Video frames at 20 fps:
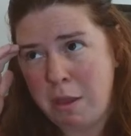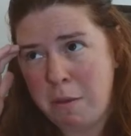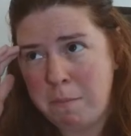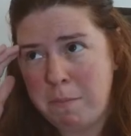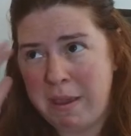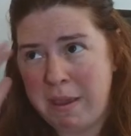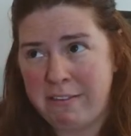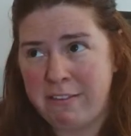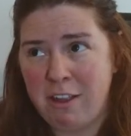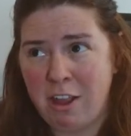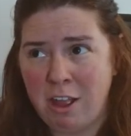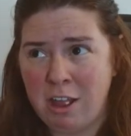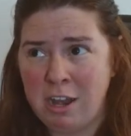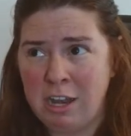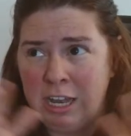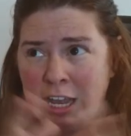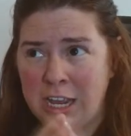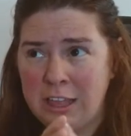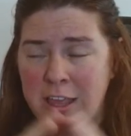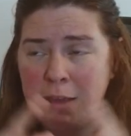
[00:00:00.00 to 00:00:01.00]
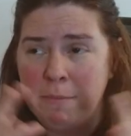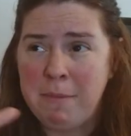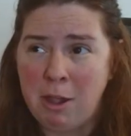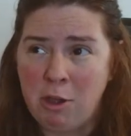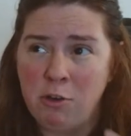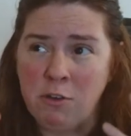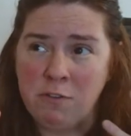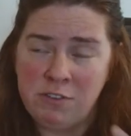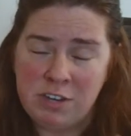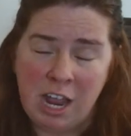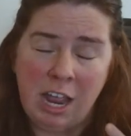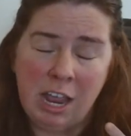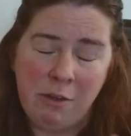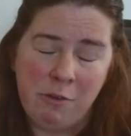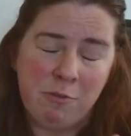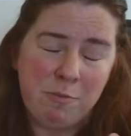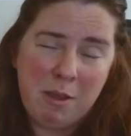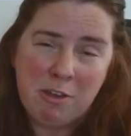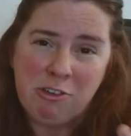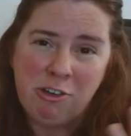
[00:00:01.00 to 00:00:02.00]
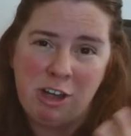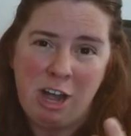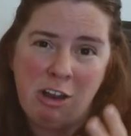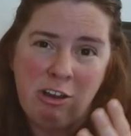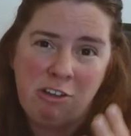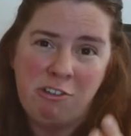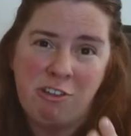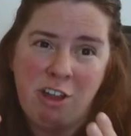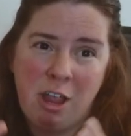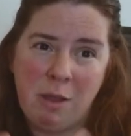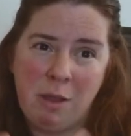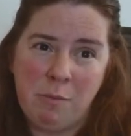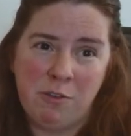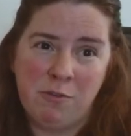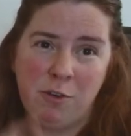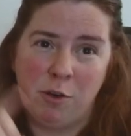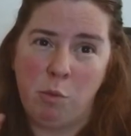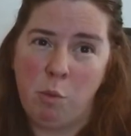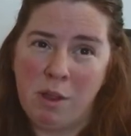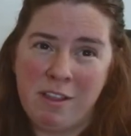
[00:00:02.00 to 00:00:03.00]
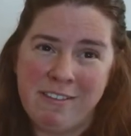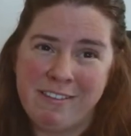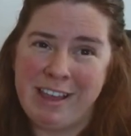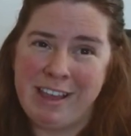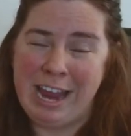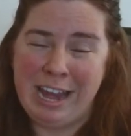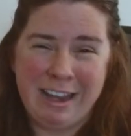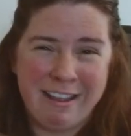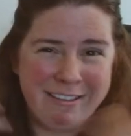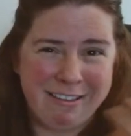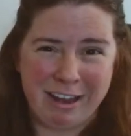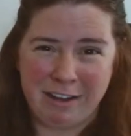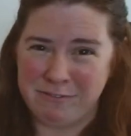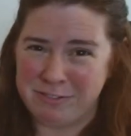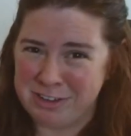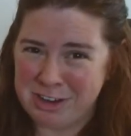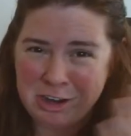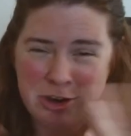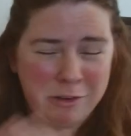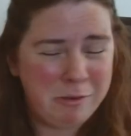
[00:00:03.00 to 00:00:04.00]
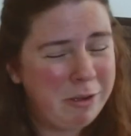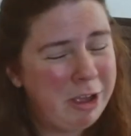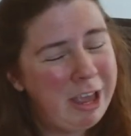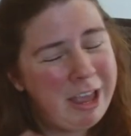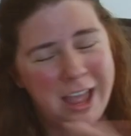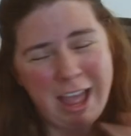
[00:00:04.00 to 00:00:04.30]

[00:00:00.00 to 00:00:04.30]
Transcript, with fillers: based on like the amount of dye I was measuring out each time was for one skein instead of two.